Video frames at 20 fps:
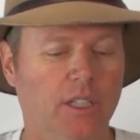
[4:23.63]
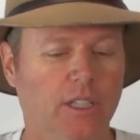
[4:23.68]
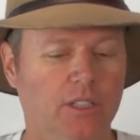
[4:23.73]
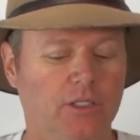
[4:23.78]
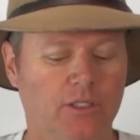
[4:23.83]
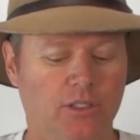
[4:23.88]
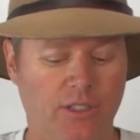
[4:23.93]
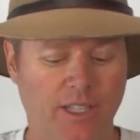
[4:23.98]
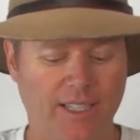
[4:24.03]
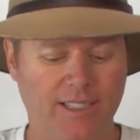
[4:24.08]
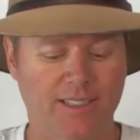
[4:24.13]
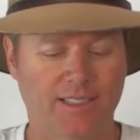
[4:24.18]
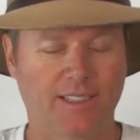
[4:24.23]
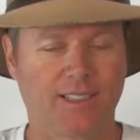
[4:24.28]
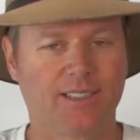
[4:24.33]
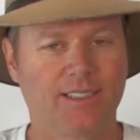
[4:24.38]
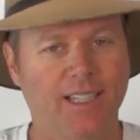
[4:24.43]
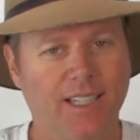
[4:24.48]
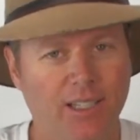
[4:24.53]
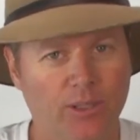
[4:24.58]
So that's the
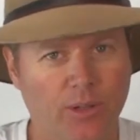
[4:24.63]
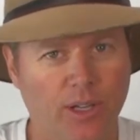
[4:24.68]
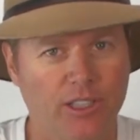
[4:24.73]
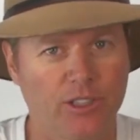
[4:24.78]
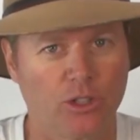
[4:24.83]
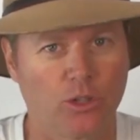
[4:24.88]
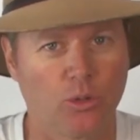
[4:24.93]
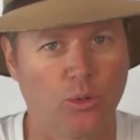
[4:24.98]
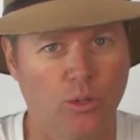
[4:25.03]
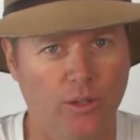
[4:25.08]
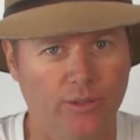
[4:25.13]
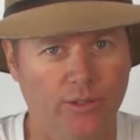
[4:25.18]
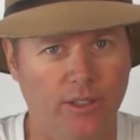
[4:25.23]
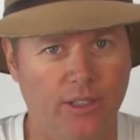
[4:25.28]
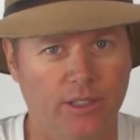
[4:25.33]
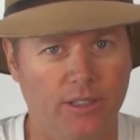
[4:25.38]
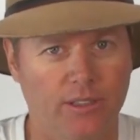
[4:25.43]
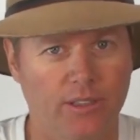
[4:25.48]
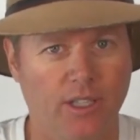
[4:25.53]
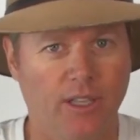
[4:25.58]
Stingray's
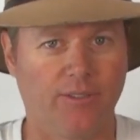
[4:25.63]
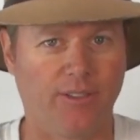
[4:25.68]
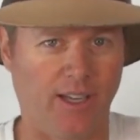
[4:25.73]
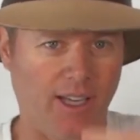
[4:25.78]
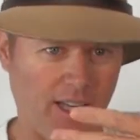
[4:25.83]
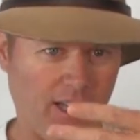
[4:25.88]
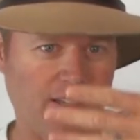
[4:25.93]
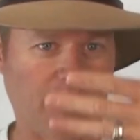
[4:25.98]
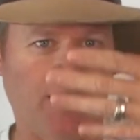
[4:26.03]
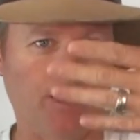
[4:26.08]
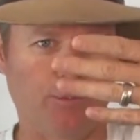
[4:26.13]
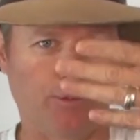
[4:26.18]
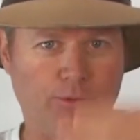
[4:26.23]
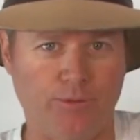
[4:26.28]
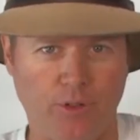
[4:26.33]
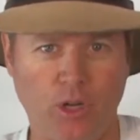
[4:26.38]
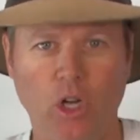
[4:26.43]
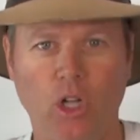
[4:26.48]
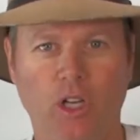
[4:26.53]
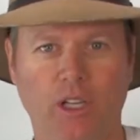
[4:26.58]
equivalent of a helicopter
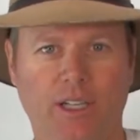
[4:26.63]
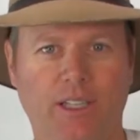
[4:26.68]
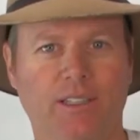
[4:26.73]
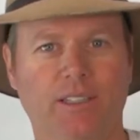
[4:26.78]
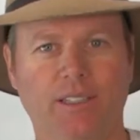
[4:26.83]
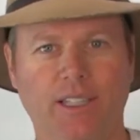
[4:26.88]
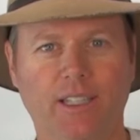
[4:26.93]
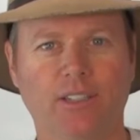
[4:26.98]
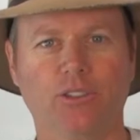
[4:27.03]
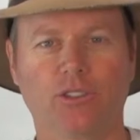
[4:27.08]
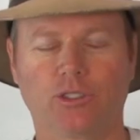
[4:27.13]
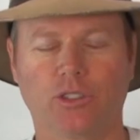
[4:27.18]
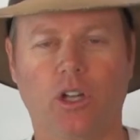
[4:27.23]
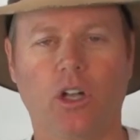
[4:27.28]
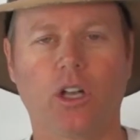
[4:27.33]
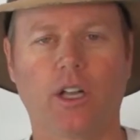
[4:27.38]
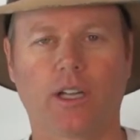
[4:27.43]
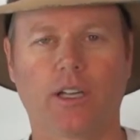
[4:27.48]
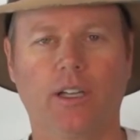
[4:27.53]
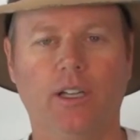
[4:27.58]
falling and the tail
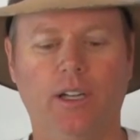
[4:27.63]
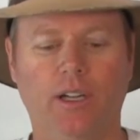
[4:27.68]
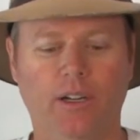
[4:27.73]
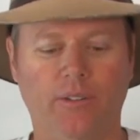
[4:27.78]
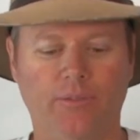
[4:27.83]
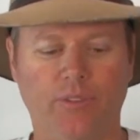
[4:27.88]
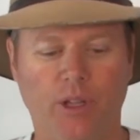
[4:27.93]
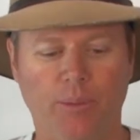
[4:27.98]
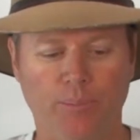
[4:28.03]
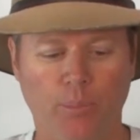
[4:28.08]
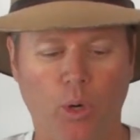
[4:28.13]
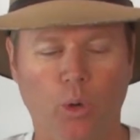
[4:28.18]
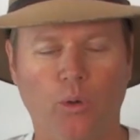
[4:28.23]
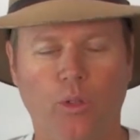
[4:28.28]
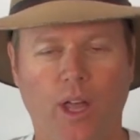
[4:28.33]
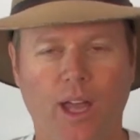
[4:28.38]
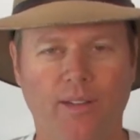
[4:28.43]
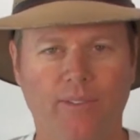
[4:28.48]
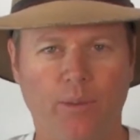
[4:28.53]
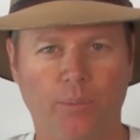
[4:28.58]
stalling. They
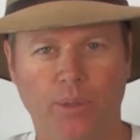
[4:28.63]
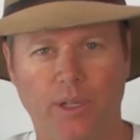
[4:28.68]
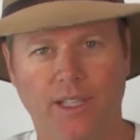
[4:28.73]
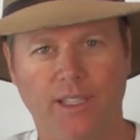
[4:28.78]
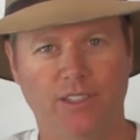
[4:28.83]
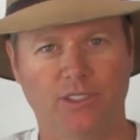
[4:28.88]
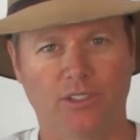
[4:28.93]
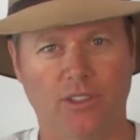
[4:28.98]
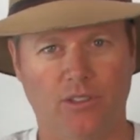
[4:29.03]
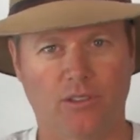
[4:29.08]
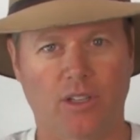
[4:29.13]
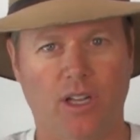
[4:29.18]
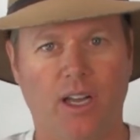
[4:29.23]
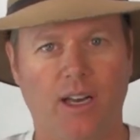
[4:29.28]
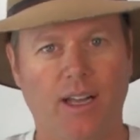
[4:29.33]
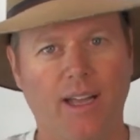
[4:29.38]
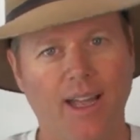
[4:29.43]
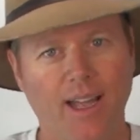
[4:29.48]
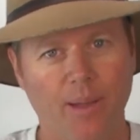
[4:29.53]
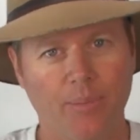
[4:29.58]
both have a place they're
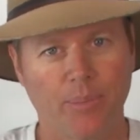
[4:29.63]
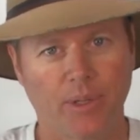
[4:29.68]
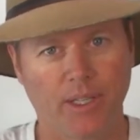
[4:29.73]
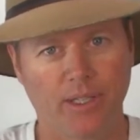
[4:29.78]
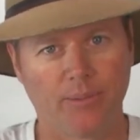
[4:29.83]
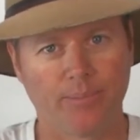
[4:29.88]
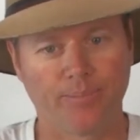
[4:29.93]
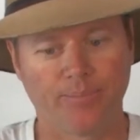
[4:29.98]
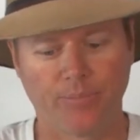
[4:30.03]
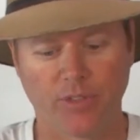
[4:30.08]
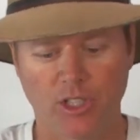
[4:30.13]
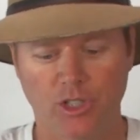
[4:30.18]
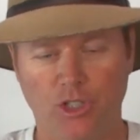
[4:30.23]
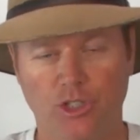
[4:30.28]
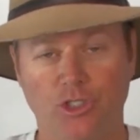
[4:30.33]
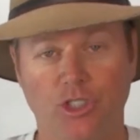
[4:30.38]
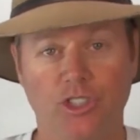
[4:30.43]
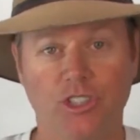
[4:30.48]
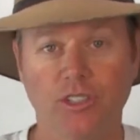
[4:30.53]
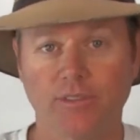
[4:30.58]
not happy, it's
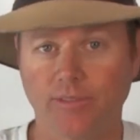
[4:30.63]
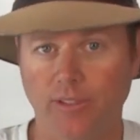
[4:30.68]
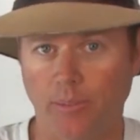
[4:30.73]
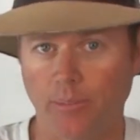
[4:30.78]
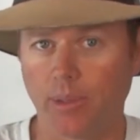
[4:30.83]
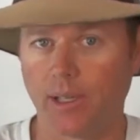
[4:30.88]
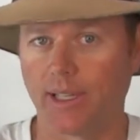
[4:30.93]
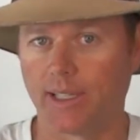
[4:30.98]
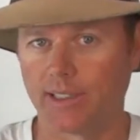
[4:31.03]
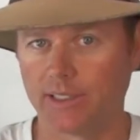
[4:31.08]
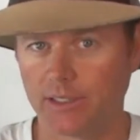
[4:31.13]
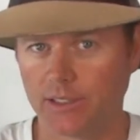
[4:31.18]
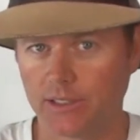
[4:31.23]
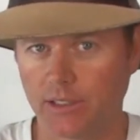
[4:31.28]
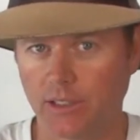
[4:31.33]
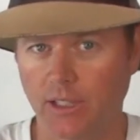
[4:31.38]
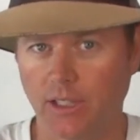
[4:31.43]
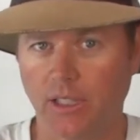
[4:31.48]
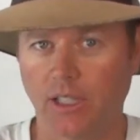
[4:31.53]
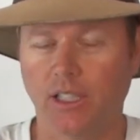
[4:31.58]
just a different place.
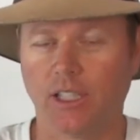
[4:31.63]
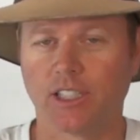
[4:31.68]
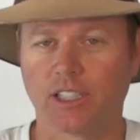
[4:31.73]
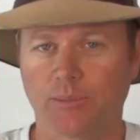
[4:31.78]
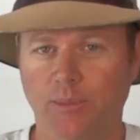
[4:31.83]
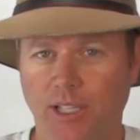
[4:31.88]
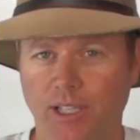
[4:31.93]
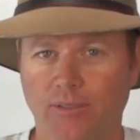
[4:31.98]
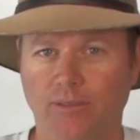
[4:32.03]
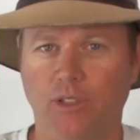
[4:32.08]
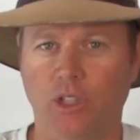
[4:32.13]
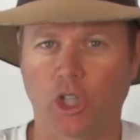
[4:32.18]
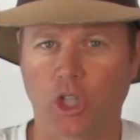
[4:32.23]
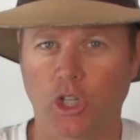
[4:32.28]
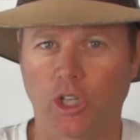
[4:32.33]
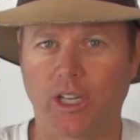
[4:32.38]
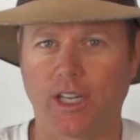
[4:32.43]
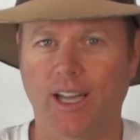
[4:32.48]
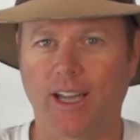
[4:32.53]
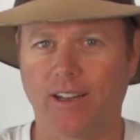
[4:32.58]
It's a matter of
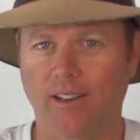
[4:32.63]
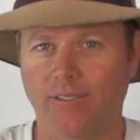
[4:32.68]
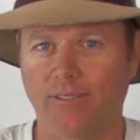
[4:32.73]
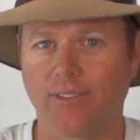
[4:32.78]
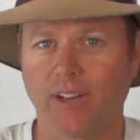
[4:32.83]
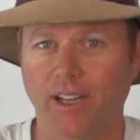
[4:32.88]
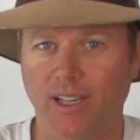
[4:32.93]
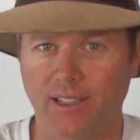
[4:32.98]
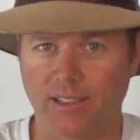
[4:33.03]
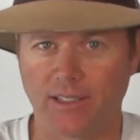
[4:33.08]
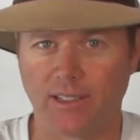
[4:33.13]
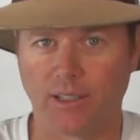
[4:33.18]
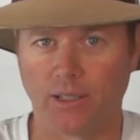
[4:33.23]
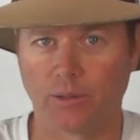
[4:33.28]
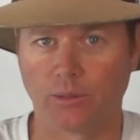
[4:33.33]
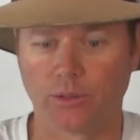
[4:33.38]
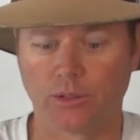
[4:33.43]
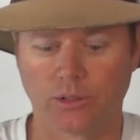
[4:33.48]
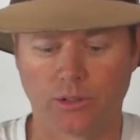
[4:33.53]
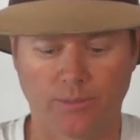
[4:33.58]
learning how to find
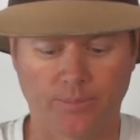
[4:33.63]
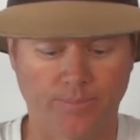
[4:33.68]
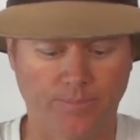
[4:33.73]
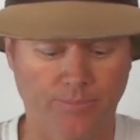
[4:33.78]
those.